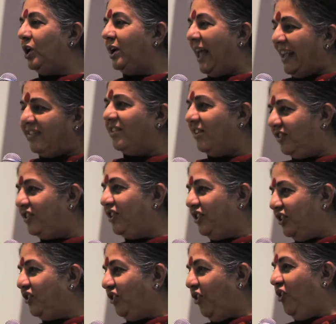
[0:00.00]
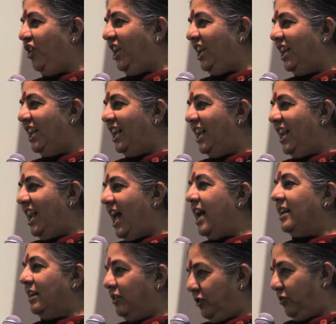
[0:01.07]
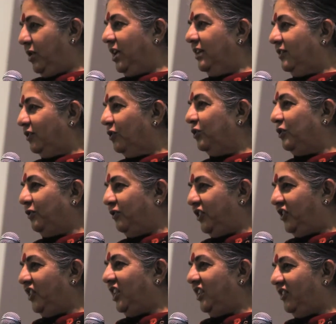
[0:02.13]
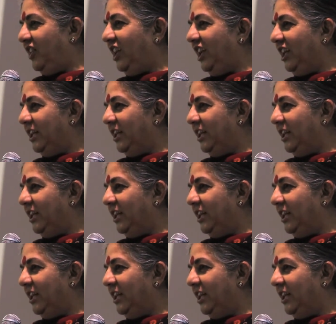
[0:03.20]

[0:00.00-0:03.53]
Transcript: exist in the soil and are the real source of fertility.